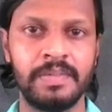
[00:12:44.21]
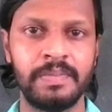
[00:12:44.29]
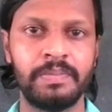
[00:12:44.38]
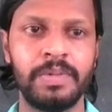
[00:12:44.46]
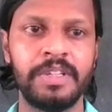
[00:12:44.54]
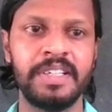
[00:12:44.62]

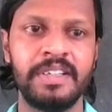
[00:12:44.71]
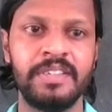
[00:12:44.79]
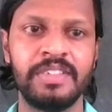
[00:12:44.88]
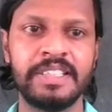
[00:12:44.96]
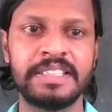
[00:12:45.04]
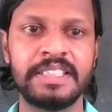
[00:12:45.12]
poetic
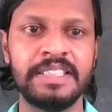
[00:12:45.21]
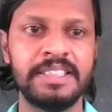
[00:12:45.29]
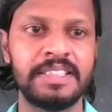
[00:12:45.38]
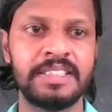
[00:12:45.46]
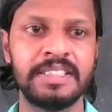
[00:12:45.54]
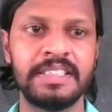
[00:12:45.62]
device
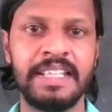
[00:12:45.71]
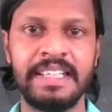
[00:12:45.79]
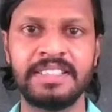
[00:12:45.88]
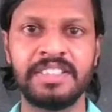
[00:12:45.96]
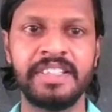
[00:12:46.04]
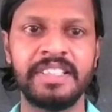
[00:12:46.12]
is
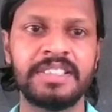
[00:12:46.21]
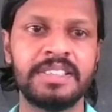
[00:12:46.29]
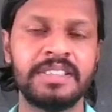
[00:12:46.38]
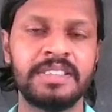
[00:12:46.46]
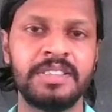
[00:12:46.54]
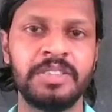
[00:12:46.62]

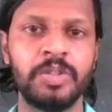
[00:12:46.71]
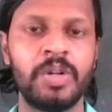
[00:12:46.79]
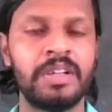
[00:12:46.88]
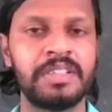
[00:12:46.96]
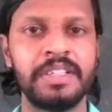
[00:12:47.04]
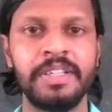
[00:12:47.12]
alliteration. You
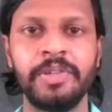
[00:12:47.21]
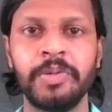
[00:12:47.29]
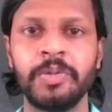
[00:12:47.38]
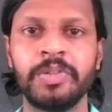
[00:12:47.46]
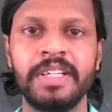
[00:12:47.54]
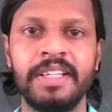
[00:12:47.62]
already
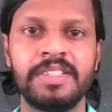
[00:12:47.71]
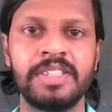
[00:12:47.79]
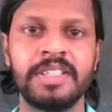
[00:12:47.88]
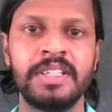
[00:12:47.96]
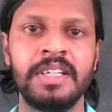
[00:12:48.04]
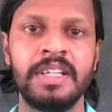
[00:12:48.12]
knew that
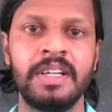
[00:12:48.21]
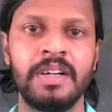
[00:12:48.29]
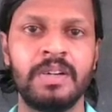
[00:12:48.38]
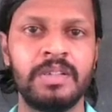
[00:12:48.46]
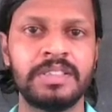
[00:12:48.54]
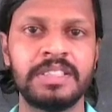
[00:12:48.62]

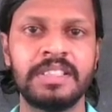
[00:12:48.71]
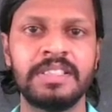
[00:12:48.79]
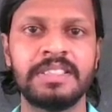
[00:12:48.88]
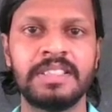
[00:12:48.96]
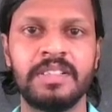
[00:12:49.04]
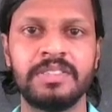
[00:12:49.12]

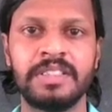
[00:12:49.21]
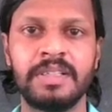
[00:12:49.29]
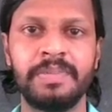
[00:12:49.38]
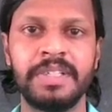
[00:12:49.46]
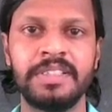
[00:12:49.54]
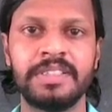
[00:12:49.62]
consonant sound,
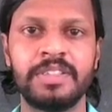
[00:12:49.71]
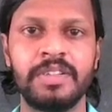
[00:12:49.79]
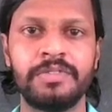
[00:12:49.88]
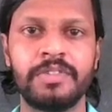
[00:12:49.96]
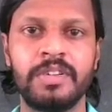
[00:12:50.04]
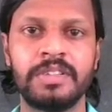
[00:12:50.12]
repetition
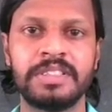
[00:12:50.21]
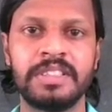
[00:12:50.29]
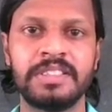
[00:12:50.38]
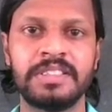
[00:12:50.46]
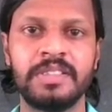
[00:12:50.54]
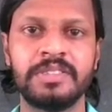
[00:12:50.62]
of
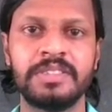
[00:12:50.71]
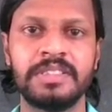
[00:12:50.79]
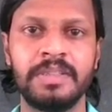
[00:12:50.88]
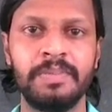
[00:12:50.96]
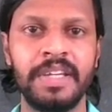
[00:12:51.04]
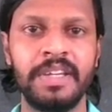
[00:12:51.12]
consonant
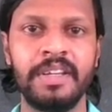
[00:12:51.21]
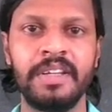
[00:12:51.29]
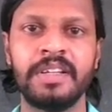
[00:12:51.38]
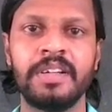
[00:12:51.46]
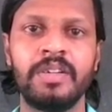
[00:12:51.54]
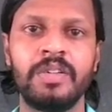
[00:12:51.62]
sound, the
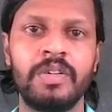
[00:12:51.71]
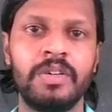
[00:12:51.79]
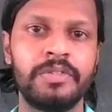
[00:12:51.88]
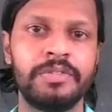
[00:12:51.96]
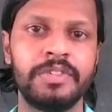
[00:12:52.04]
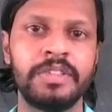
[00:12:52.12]
beginning
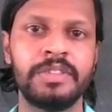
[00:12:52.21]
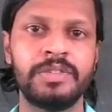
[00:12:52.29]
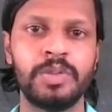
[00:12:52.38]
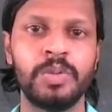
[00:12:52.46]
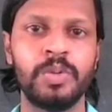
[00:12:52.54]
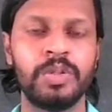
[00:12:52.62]

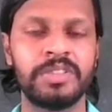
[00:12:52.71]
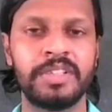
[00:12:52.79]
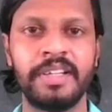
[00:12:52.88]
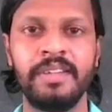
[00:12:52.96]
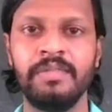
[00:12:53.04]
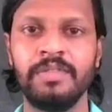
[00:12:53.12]
of 2 or
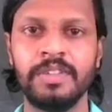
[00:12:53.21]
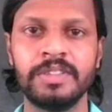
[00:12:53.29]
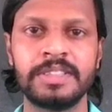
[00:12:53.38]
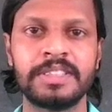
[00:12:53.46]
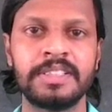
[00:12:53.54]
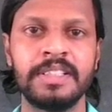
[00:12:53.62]
3
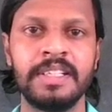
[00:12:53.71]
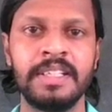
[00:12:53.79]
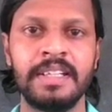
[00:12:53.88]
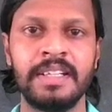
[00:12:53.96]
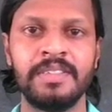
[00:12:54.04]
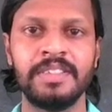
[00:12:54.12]
words
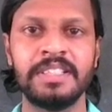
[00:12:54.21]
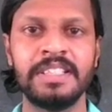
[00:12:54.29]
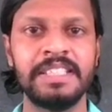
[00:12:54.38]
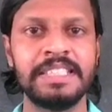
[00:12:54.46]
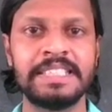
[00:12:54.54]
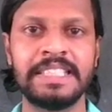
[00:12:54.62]
with
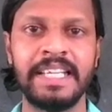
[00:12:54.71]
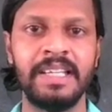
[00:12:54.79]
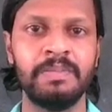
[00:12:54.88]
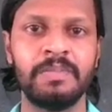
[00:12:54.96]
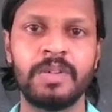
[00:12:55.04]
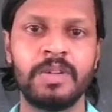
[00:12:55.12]
the
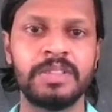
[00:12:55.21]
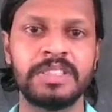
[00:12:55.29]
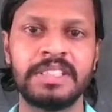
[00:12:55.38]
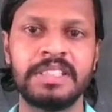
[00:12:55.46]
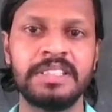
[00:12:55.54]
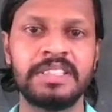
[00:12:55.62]
same
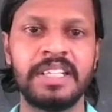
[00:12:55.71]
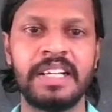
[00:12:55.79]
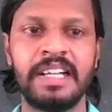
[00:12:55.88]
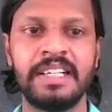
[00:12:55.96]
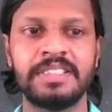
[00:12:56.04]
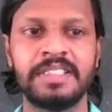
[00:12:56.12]
consonant
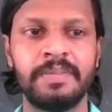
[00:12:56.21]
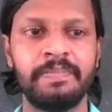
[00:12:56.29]
letter.